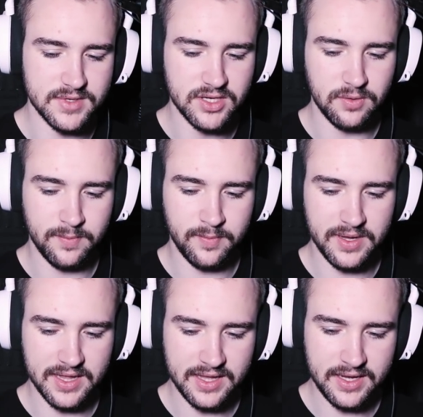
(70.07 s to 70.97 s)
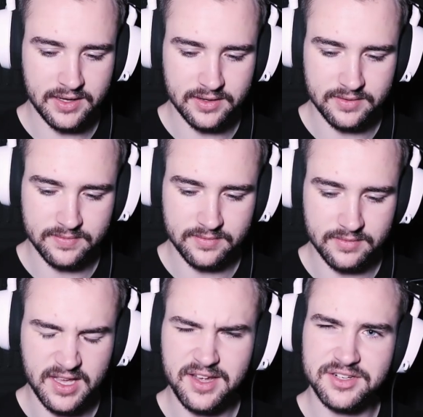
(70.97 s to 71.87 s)
Let's go, Billy.
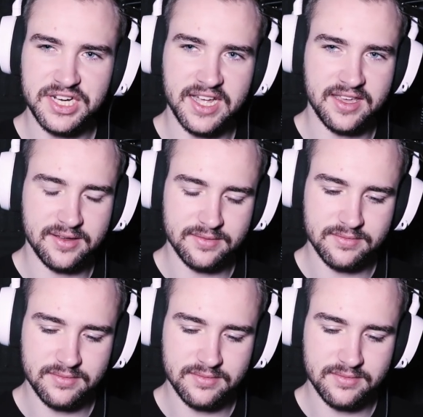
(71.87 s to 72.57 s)
I think our jacket.